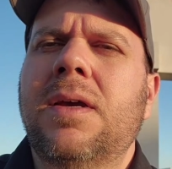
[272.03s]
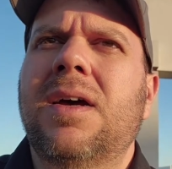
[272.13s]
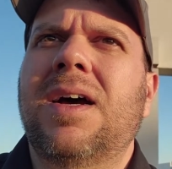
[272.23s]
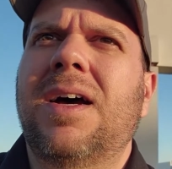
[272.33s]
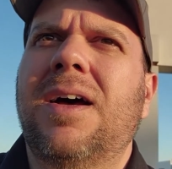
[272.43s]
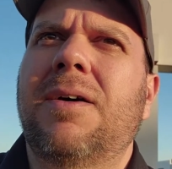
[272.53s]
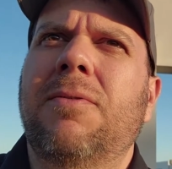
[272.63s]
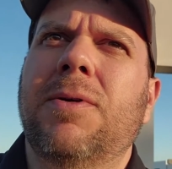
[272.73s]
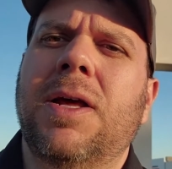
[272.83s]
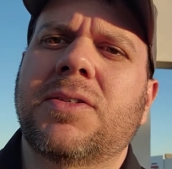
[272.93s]

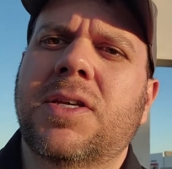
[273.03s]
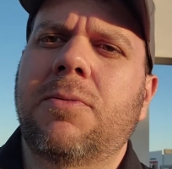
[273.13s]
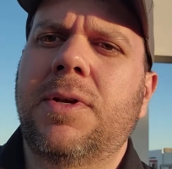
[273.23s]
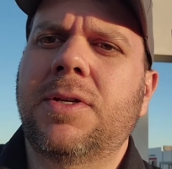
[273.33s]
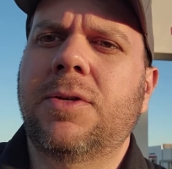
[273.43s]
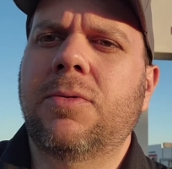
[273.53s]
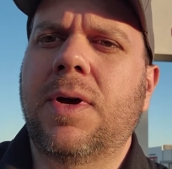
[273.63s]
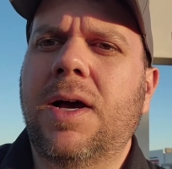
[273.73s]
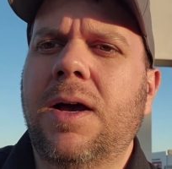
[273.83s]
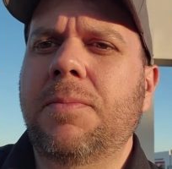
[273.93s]
What else could we do?
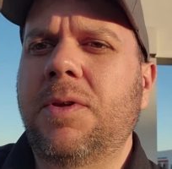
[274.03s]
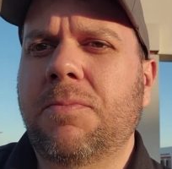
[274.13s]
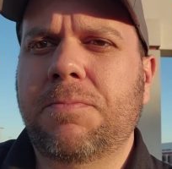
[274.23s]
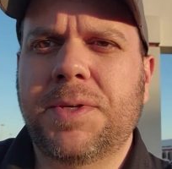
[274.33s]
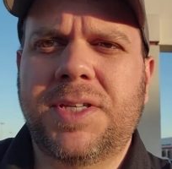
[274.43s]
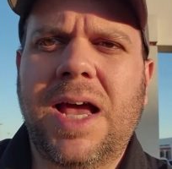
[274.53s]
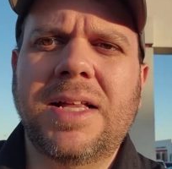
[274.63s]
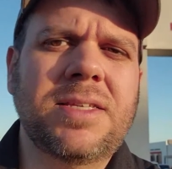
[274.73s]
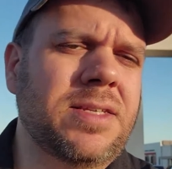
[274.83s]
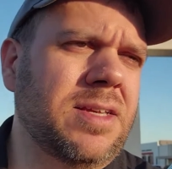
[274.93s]

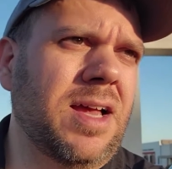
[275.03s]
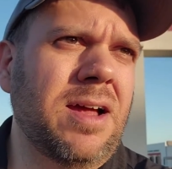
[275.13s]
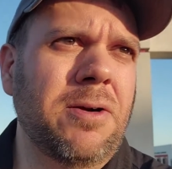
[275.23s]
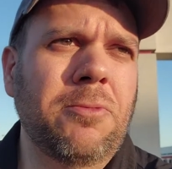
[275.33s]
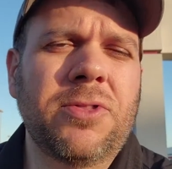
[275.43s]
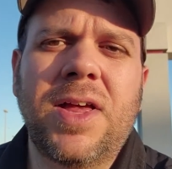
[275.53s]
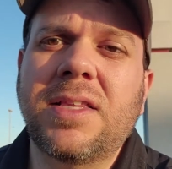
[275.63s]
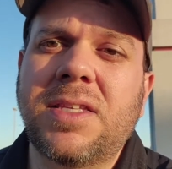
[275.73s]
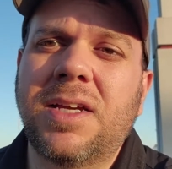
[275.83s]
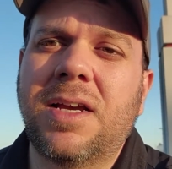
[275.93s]
Besides, and with
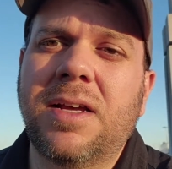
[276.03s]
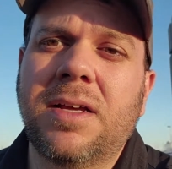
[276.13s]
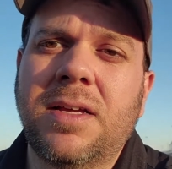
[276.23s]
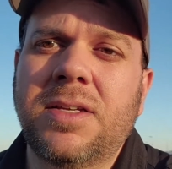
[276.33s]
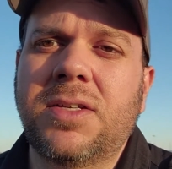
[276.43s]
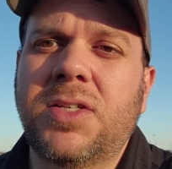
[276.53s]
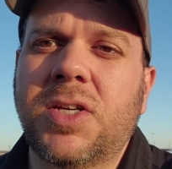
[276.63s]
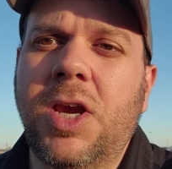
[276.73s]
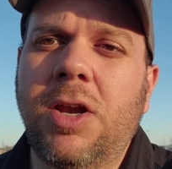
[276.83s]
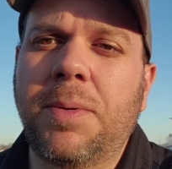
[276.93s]
that
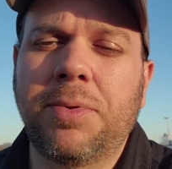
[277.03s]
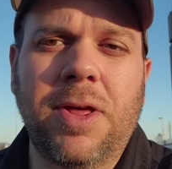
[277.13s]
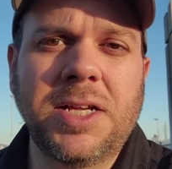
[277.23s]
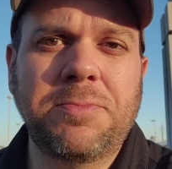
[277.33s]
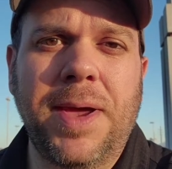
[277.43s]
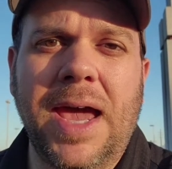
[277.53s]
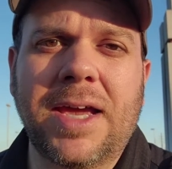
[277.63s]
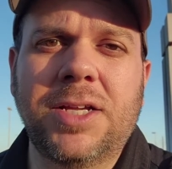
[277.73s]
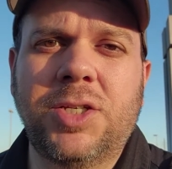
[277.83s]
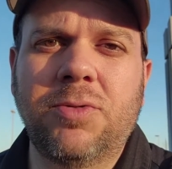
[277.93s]
Security Plus
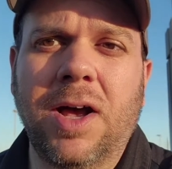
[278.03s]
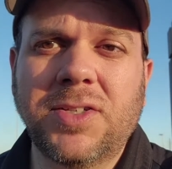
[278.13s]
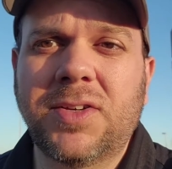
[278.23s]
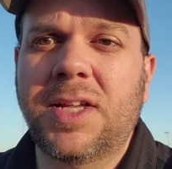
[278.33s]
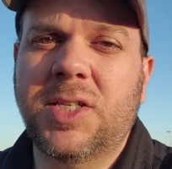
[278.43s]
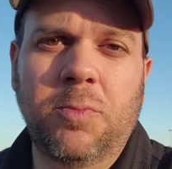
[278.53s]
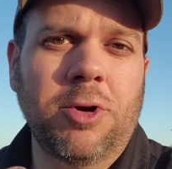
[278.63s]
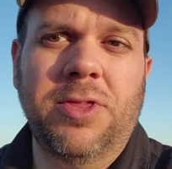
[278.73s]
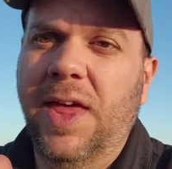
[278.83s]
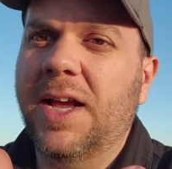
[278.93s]
package, you also get some
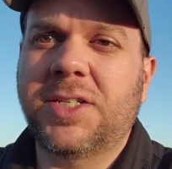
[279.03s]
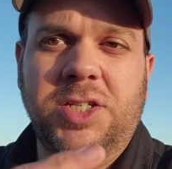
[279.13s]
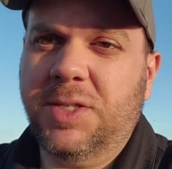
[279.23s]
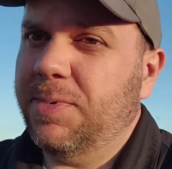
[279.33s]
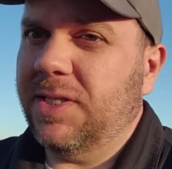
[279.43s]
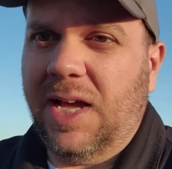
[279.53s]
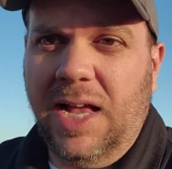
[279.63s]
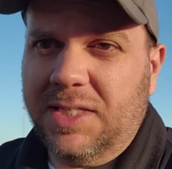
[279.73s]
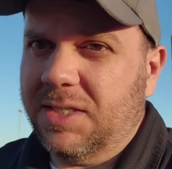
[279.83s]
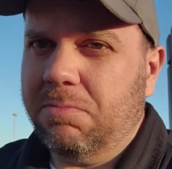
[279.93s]
more things just
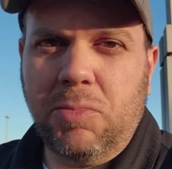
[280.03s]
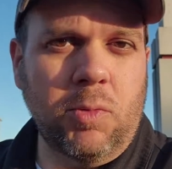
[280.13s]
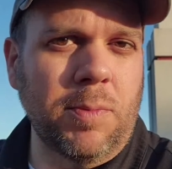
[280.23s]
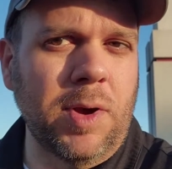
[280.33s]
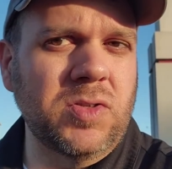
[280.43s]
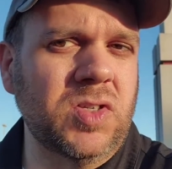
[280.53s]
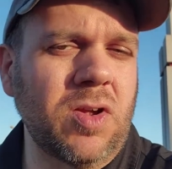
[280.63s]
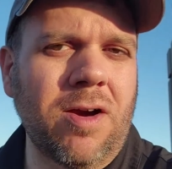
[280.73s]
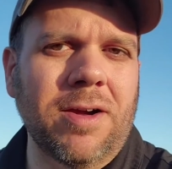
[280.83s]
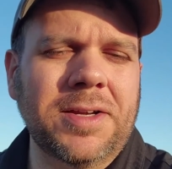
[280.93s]
besides the remote
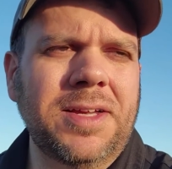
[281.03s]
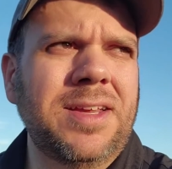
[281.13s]
start.